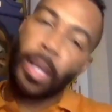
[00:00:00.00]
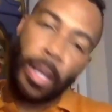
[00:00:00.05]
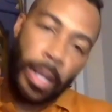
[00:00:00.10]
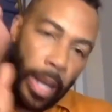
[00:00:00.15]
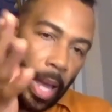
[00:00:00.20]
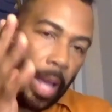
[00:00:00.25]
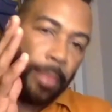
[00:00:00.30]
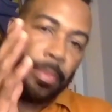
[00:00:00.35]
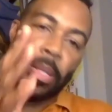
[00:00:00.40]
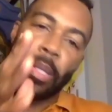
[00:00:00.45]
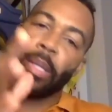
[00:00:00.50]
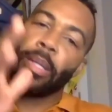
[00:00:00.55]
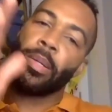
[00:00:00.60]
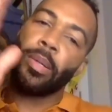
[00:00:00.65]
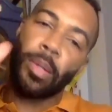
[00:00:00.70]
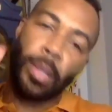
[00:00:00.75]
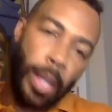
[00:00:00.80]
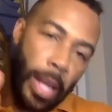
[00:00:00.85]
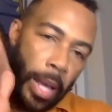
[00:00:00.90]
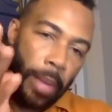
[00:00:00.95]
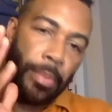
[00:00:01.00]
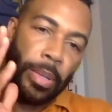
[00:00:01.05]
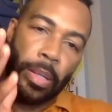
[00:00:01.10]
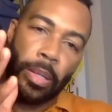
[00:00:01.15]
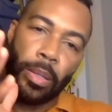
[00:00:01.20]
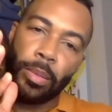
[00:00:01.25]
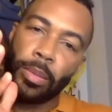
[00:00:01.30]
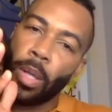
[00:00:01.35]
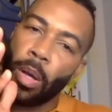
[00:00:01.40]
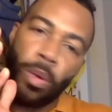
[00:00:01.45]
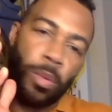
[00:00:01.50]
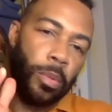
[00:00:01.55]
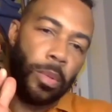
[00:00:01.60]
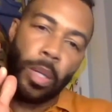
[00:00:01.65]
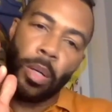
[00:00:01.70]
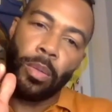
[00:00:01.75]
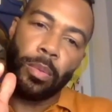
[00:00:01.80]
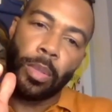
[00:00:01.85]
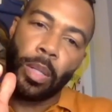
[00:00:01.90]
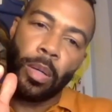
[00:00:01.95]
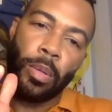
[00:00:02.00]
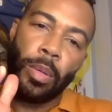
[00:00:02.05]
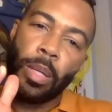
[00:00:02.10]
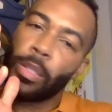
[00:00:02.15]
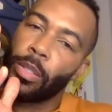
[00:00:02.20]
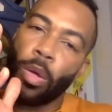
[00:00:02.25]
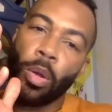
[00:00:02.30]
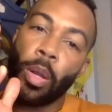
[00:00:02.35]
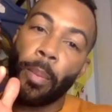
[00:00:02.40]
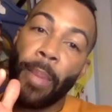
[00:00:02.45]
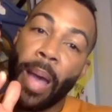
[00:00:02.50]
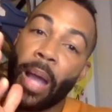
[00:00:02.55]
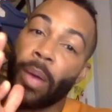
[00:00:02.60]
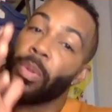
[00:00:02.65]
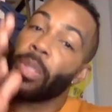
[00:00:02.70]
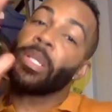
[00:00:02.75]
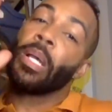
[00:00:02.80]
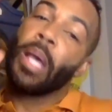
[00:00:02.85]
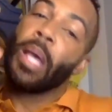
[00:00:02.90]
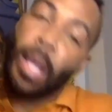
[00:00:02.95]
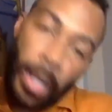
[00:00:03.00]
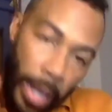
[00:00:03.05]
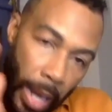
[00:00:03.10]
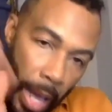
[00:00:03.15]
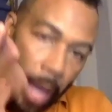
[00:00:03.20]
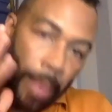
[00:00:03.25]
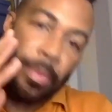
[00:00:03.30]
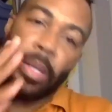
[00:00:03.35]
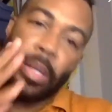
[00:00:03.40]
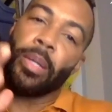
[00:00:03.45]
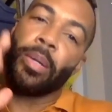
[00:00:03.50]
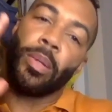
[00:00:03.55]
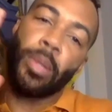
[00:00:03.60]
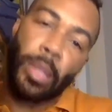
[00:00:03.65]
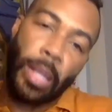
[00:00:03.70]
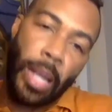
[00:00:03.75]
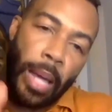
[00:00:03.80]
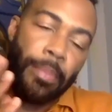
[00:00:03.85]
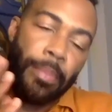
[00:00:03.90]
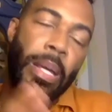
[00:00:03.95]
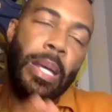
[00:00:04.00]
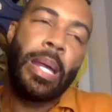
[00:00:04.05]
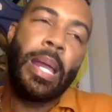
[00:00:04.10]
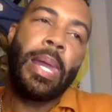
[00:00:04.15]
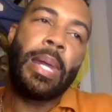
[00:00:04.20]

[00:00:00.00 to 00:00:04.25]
Climb the hill, climb the hill. Don't, don't, don't, don't look backwards. Climb the hill, climb.